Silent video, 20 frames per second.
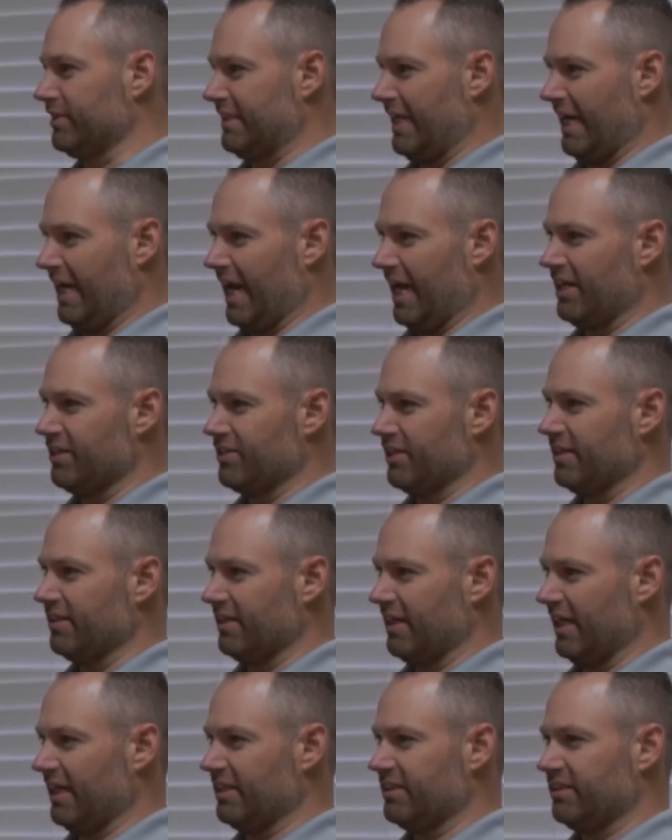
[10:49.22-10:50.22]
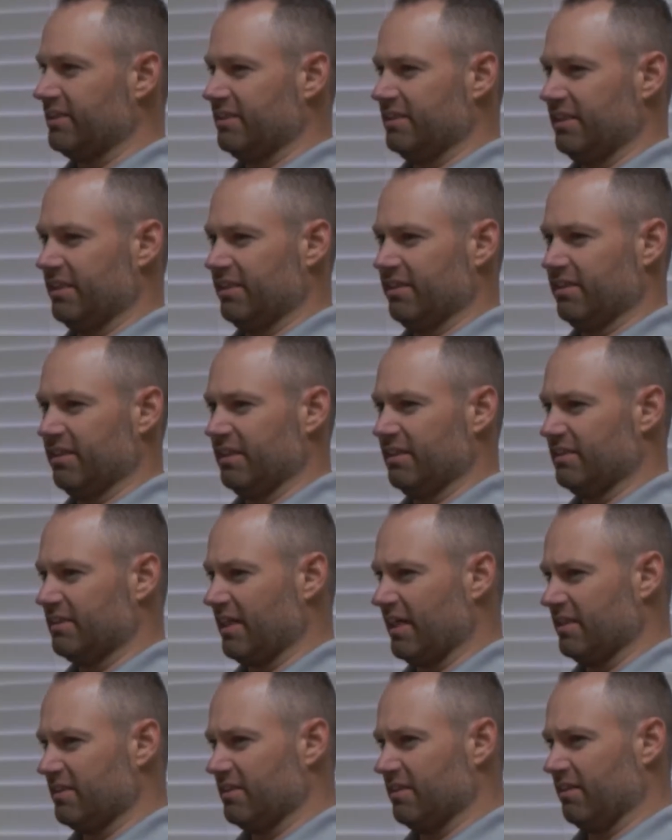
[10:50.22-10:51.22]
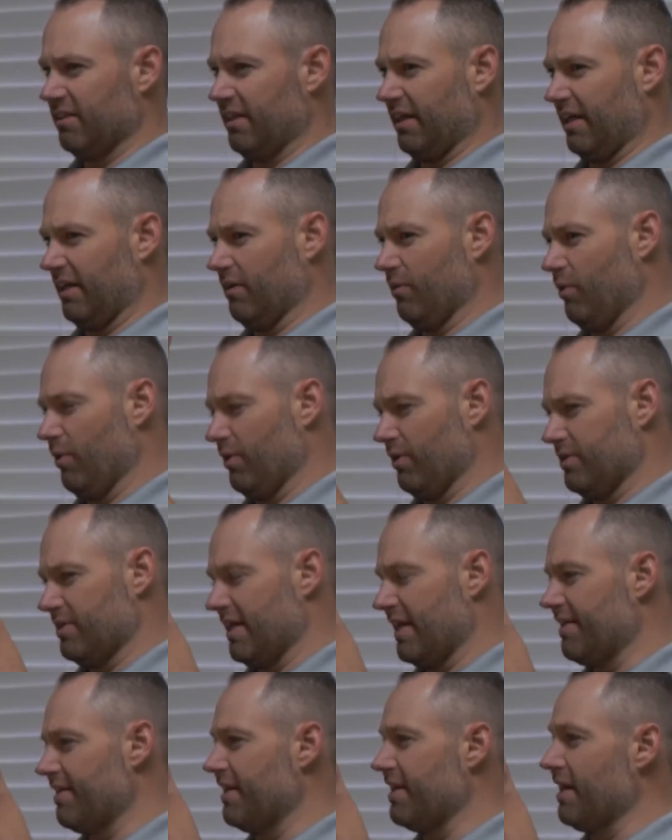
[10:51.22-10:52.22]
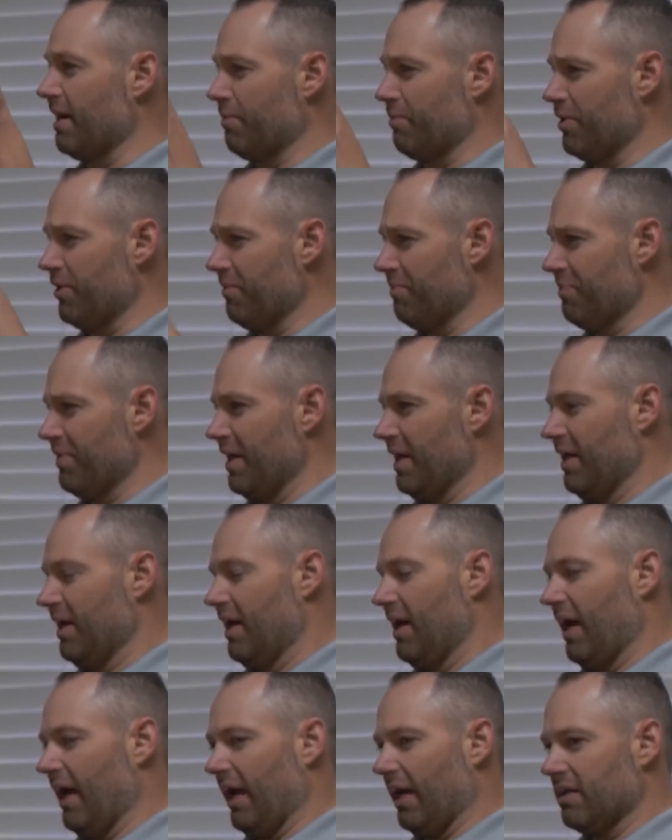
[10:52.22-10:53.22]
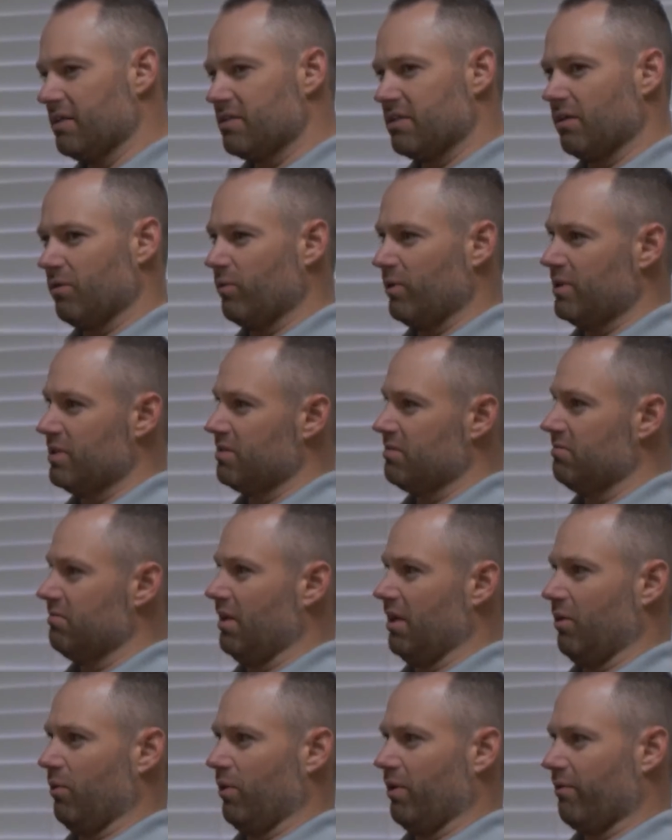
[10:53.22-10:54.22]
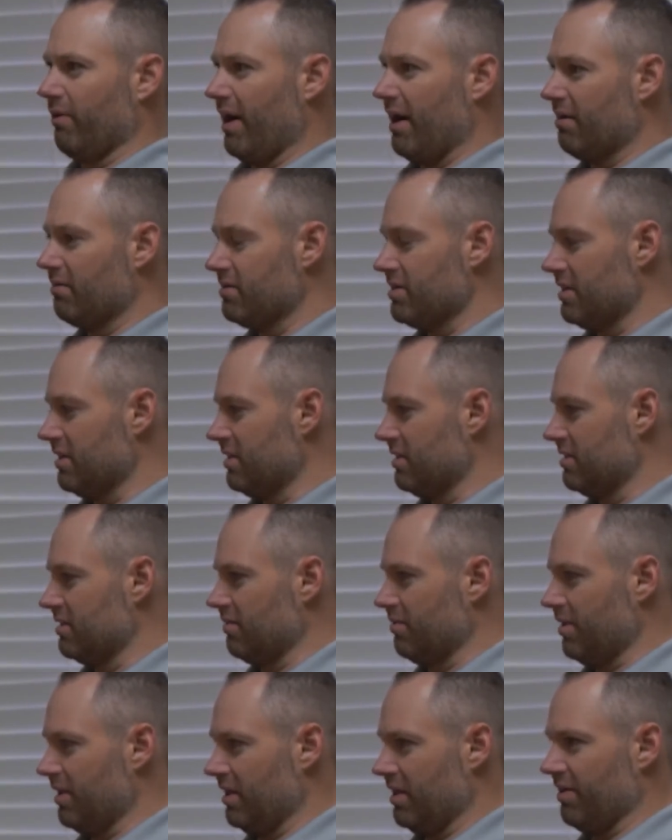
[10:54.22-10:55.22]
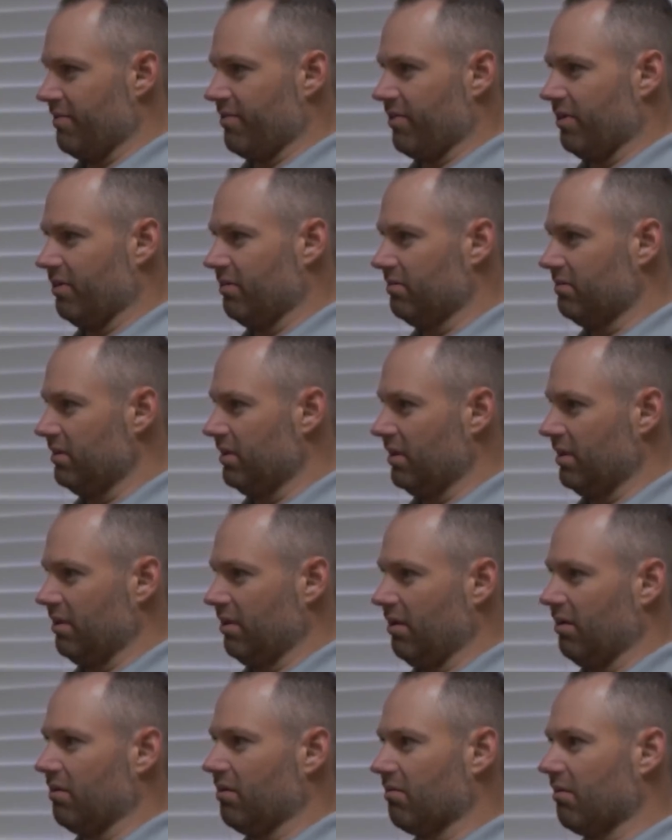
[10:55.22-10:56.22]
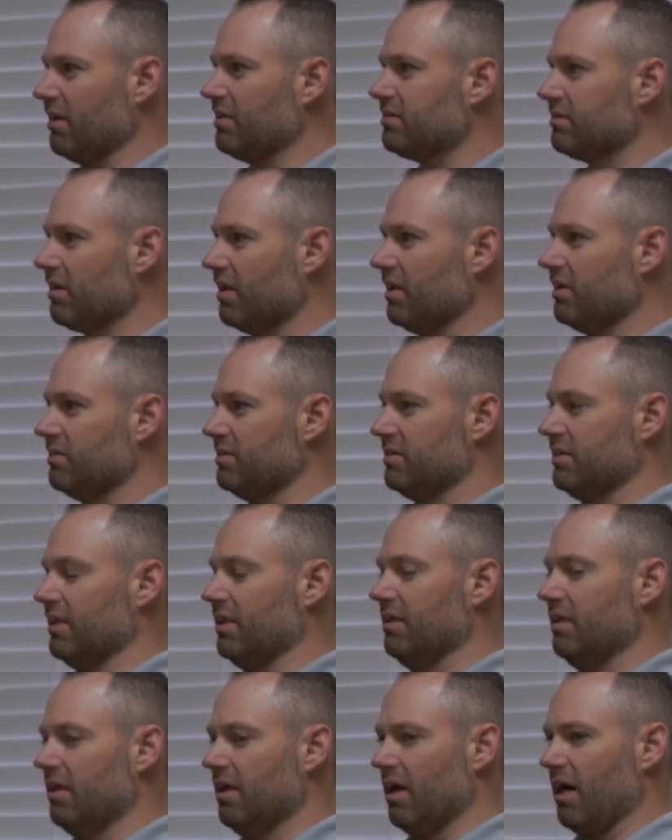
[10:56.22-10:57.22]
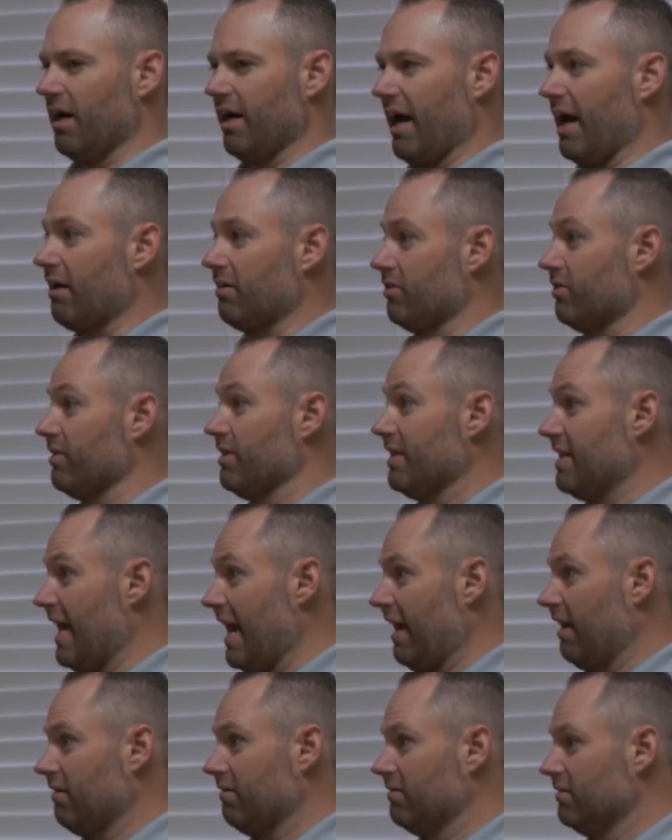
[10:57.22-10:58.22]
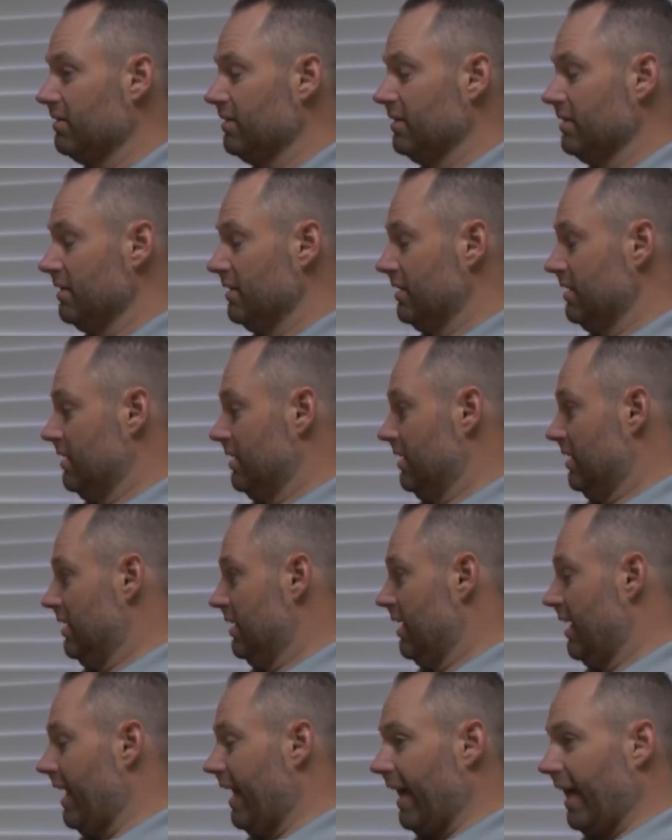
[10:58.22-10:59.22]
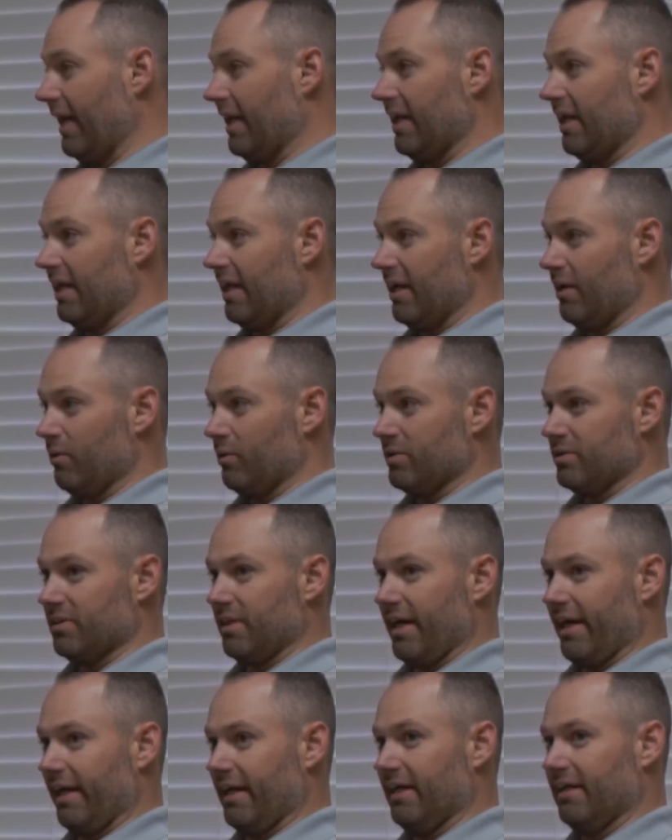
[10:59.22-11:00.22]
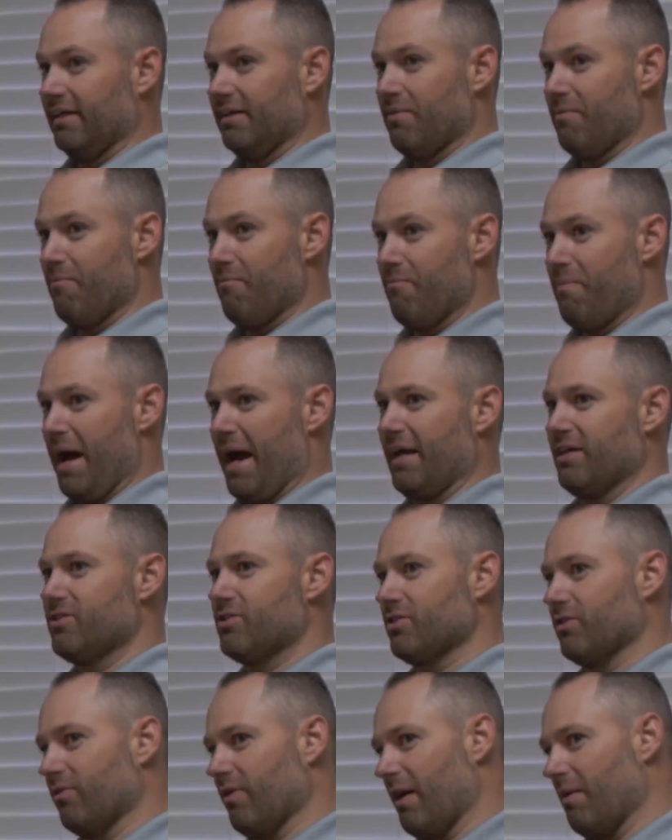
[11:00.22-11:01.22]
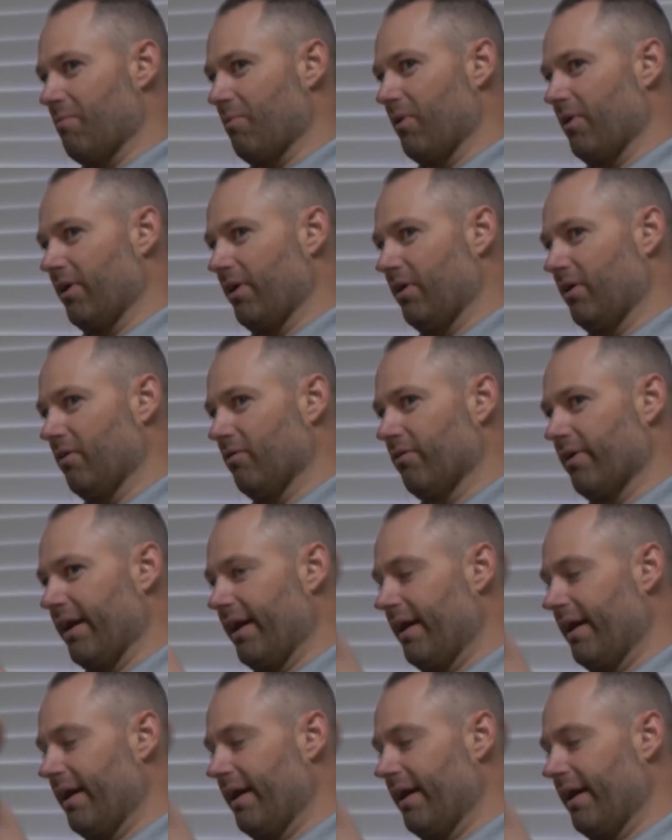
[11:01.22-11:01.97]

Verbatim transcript: staycation last year in Scottsdale. I think we stayed at the W, uh-huh. and so we just you know went around to some of the different local restaurants and hung out during the day. Right. And it was like bachelorette party over